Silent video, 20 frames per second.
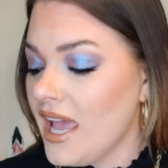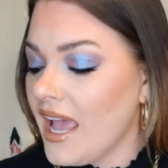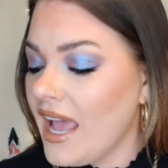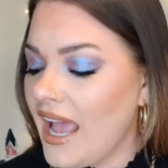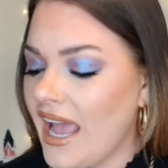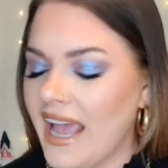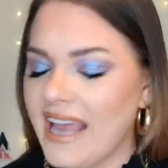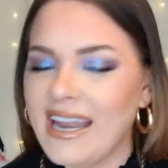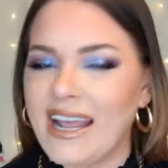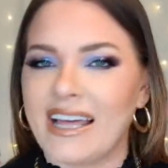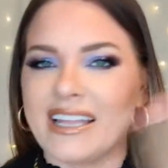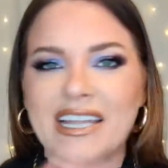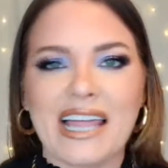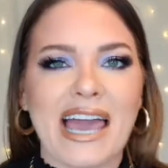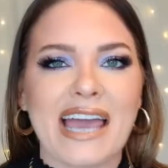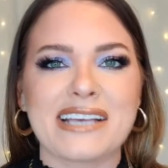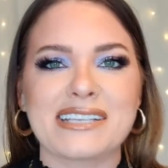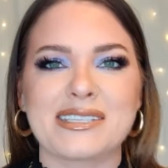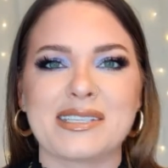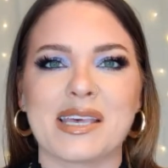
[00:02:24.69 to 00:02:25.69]
And
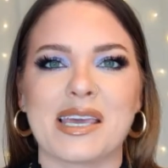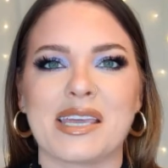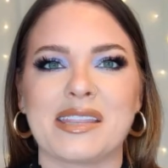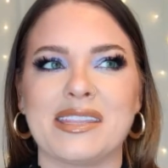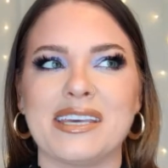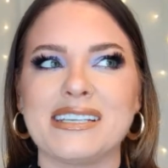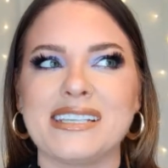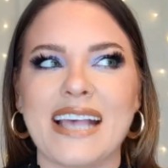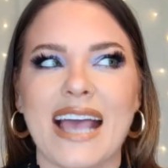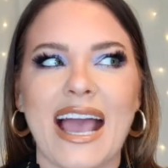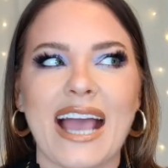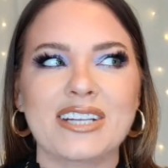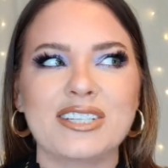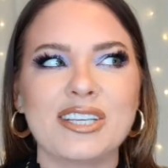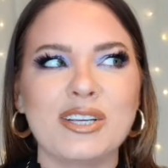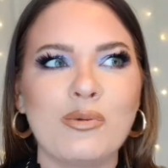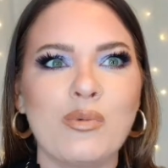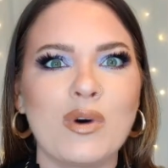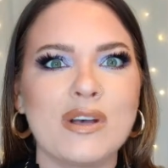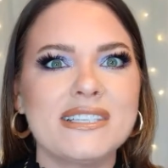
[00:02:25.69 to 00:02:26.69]
lastly, this
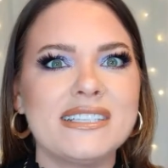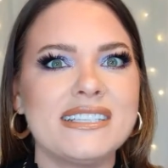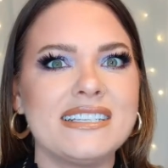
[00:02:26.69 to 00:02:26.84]
actually was